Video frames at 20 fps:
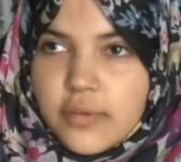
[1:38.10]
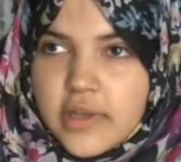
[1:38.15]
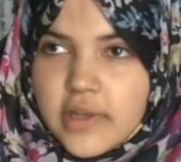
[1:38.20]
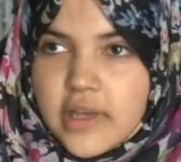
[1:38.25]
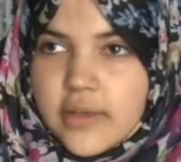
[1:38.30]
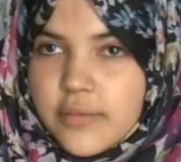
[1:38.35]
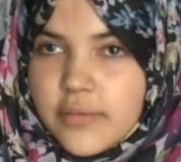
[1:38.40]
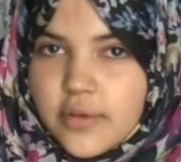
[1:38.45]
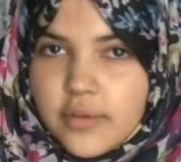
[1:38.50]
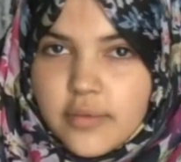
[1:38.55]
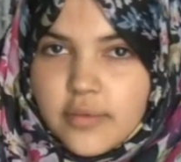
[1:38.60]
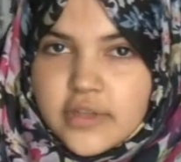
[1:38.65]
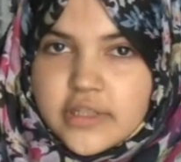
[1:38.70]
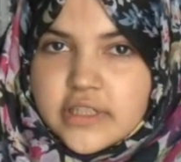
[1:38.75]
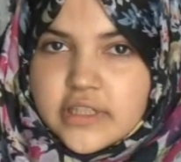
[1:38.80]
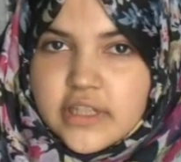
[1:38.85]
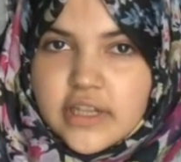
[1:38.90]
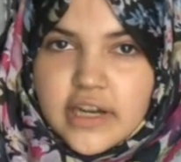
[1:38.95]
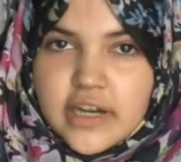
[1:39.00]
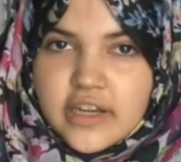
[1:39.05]
came to
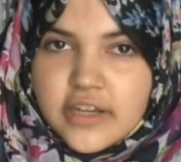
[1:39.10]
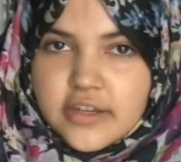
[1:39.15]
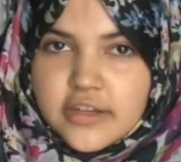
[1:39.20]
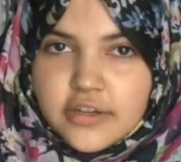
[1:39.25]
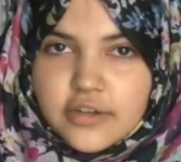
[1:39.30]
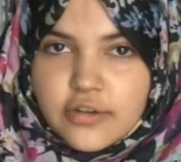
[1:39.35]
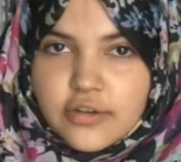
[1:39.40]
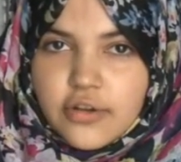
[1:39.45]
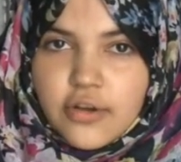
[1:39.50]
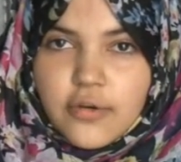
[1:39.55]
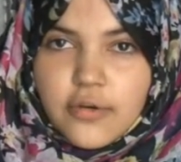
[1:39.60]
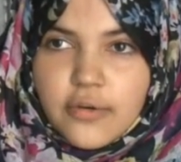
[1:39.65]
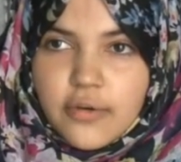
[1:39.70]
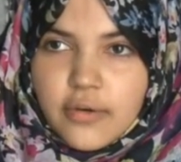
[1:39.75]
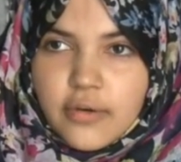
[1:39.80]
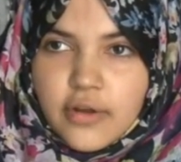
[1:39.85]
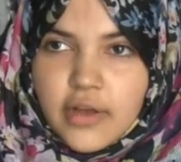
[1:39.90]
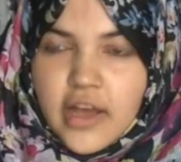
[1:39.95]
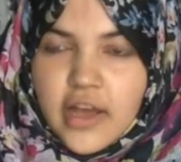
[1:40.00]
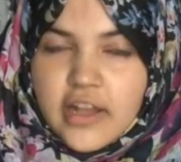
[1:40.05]
Bosnia, I didn't know
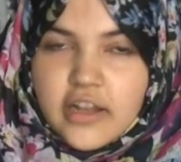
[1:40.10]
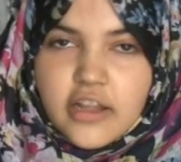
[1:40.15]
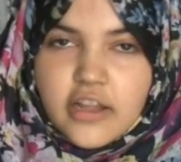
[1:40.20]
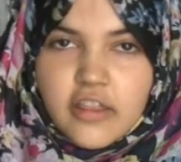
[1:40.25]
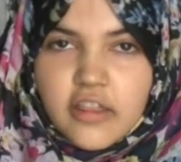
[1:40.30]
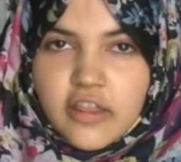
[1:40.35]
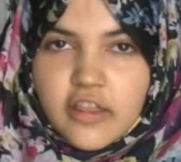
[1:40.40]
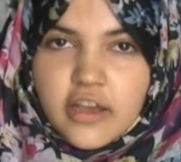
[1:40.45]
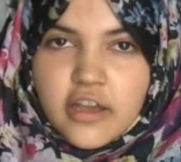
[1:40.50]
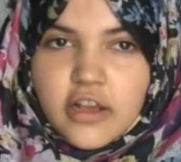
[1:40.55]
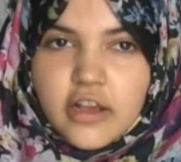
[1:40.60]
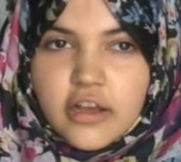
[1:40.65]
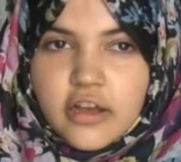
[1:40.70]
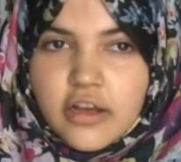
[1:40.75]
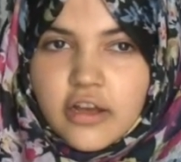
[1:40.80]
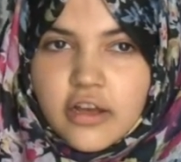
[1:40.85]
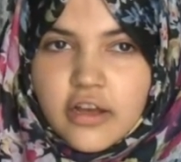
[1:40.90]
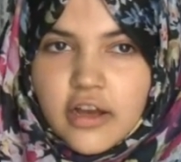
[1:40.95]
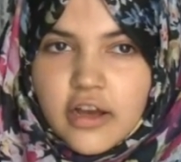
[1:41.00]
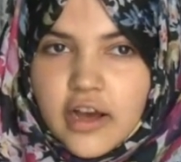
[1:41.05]
anything
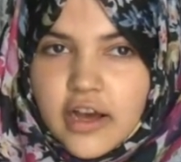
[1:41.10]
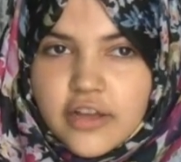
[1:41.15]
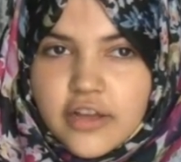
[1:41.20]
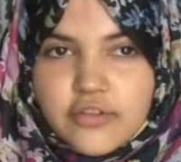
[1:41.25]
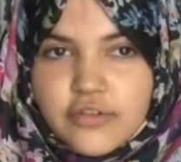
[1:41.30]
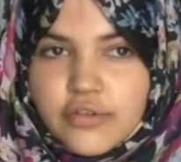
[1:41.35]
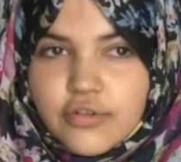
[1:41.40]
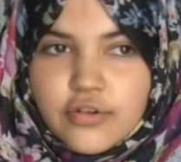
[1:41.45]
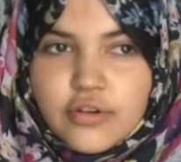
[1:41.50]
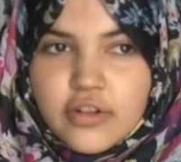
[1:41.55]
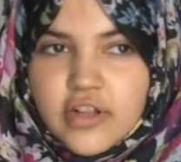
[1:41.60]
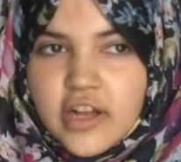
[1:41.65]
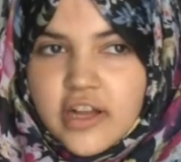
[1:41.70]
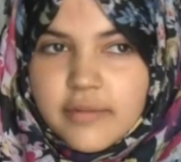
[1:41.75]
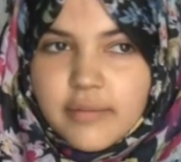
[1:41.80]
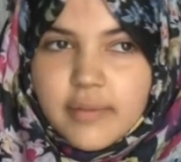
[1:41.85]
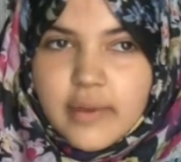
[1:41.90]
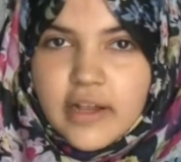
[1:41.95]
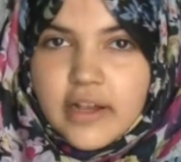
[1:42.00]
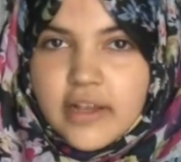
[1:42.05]
at all. I
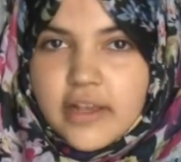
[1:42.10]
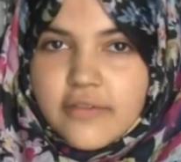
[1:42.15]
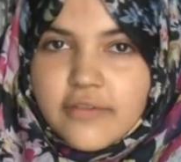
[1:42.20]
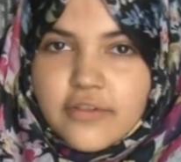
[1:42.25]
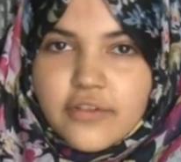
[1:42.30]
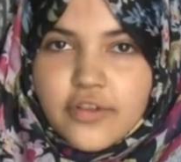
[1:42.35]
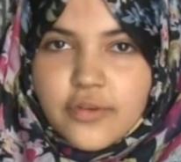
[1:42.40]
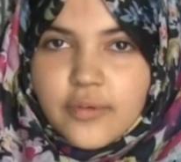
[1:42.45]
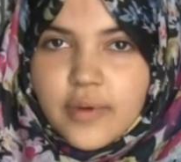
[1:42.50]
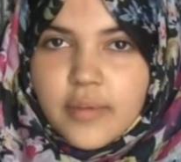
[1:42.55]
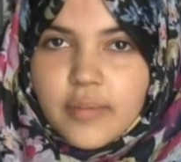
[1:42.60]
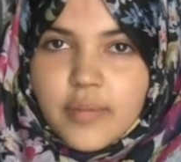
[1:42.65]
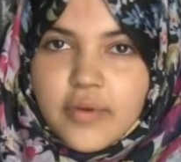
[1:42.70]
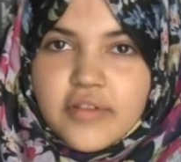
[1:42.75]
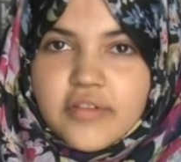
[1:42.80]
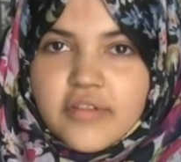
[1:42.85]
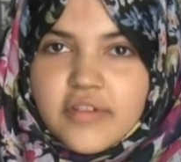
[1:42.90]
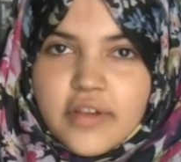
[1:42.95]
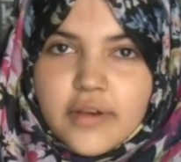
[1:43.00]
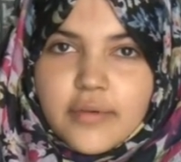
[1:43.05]
barely even knew where
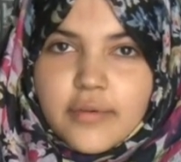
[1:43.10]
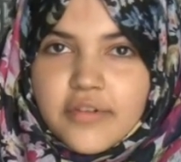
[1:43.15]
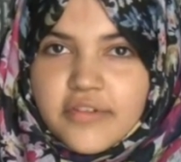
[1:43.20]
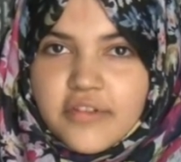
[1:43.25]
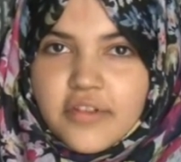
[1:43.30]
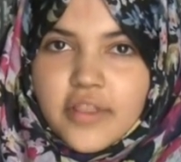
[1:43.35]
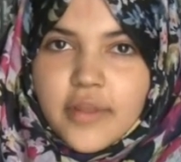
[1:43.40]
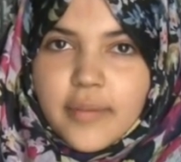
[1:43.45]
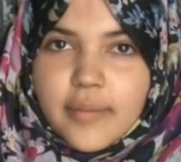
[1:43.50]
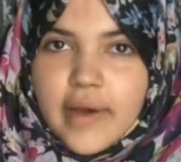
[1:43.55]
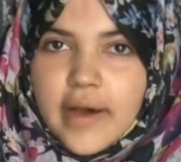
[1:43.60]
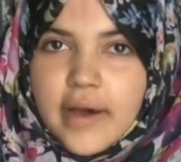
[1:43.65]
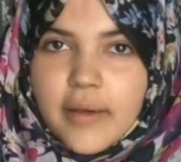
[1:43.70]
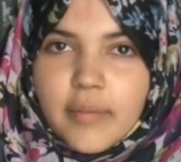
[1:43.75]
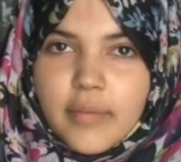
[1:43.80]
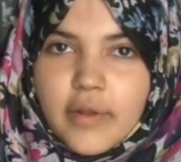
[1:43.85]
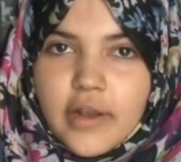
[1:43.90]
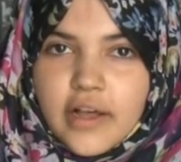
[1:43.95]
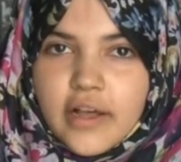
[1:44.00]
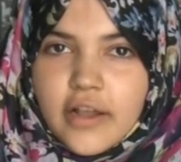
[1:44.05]
Bosnia was on the map,
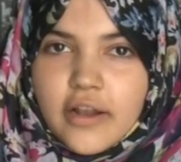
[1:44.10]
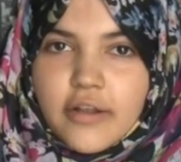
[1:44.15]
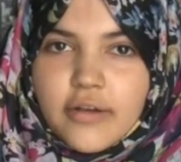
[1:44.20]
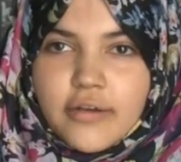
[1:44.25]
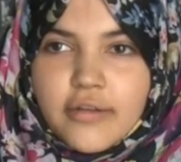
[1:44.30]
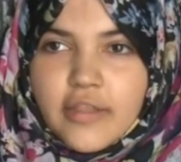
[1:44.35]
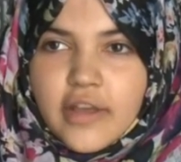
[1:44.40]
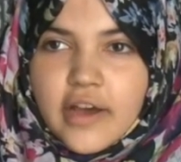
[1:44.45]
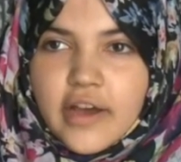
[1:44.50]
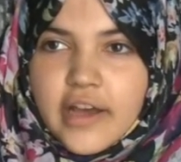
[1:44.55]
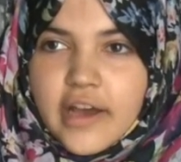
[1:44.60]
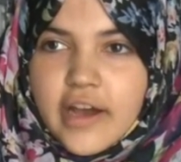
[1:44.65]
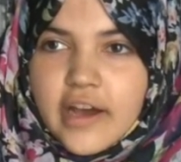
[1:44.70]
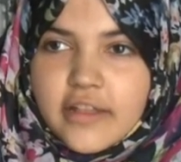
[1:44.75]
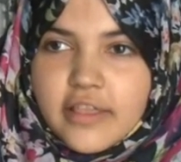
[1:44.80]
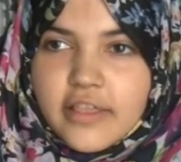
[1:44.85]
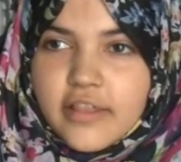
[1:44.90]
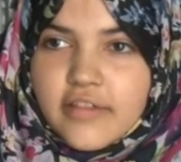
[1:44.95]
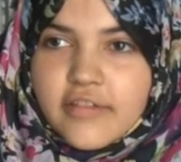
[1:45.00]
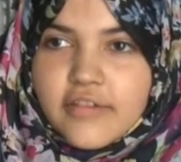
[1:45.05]
let alone that I had
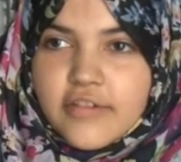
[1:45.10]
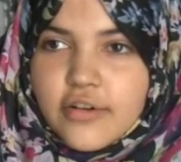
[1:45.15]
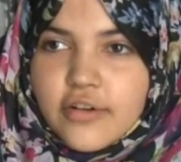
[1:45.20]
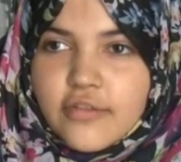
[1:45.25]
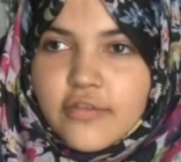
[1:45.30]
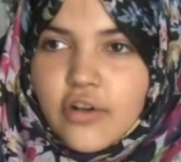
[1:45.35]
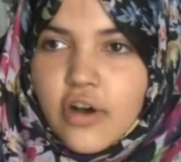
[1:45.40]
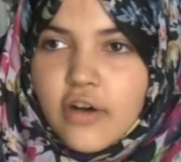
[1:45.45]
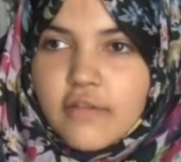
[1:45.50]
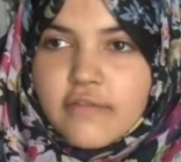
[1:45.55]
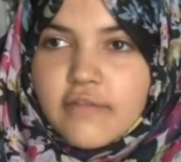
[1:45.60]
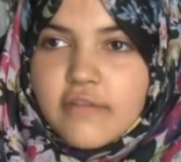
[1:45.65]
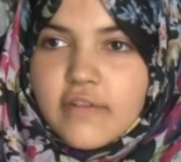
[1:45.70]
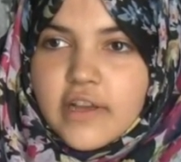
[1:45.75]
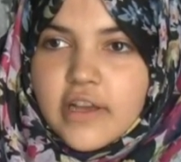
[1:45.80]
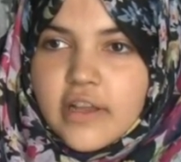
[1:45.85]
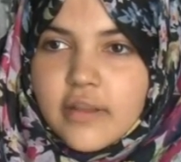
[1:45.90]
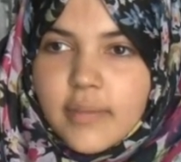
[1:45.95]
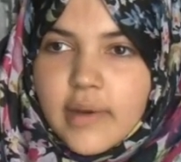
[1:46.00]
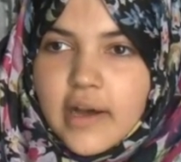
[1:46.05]
this sort of
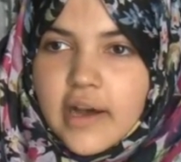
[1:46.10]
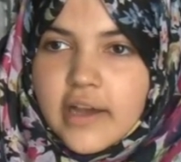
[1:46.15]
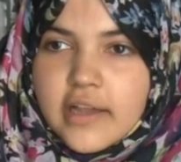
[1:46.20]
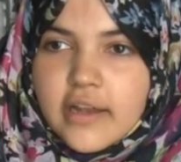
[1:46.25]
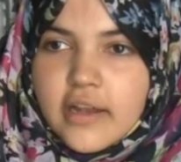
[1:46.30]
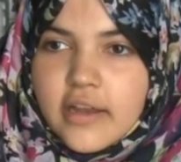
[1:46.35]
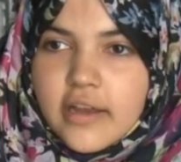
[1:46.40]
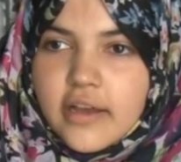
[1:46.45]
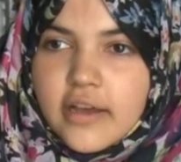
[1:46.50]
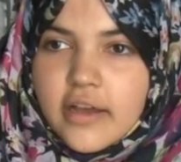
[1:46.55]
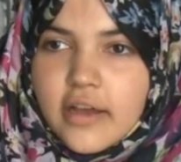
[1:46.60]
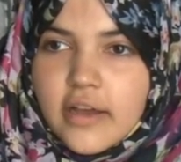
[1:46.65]
conflict behind it.